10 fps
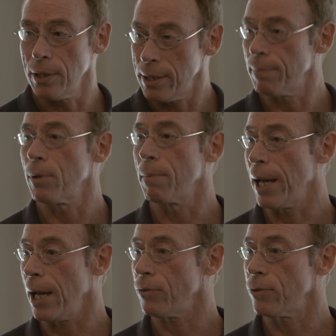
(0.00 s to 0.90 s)
of the
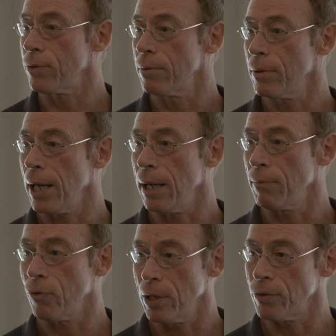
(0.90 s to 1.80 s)
diplomats
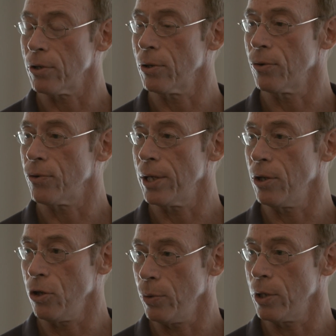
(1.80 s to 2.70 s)
and friends of hers
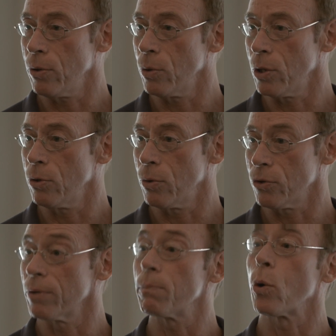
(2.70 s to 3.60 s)
in the U N who were, who
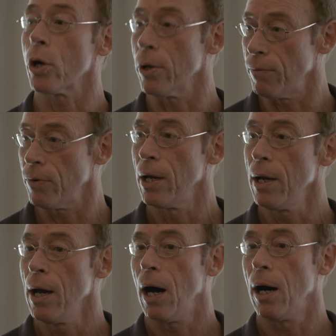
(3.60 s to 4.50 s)
were supportive
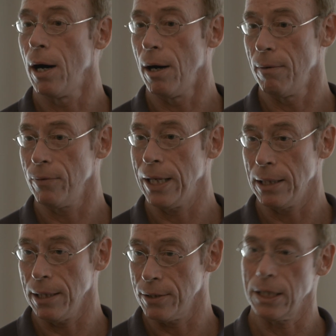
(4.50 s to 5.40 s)
of
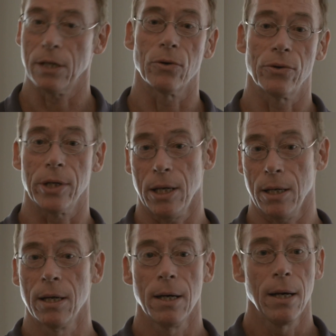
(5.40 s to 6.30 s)
ending
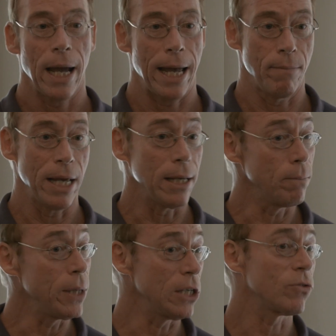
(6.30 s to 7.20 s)
secrecy and
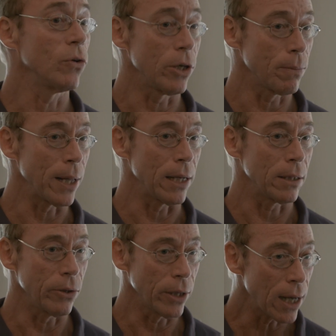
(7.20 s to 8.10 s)
making peaceful
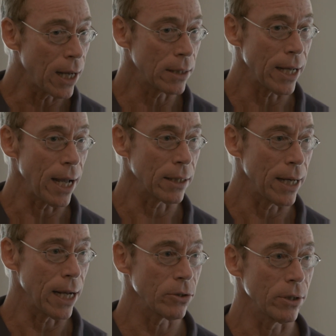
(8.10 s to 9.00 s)
interplanetary contact.
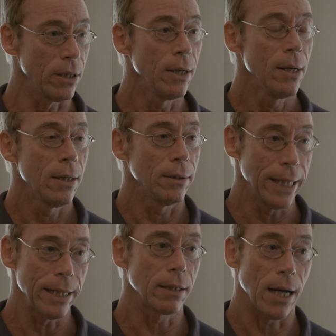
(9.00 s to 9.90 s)
And actually,
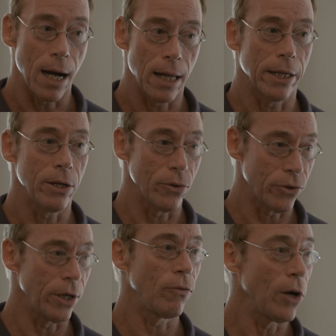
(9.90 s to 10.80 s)
Leia Ghali
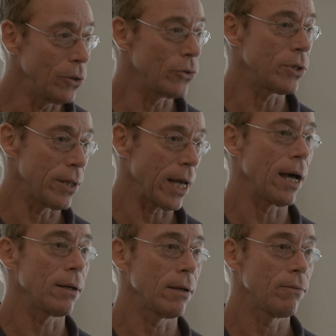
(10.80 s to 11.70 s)
herself hosted
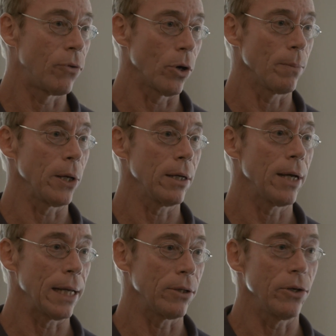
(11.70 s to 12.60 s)
that for me
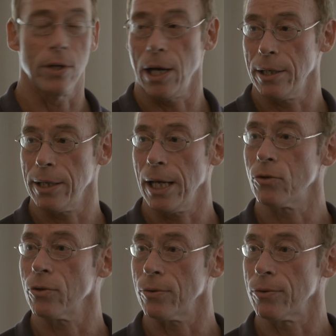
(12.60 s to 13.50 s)
at the United
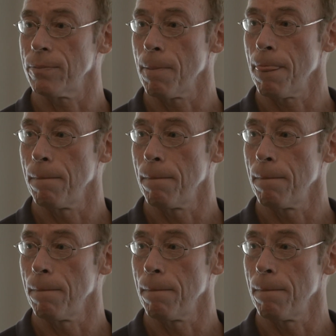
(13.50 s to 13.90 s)
Nations.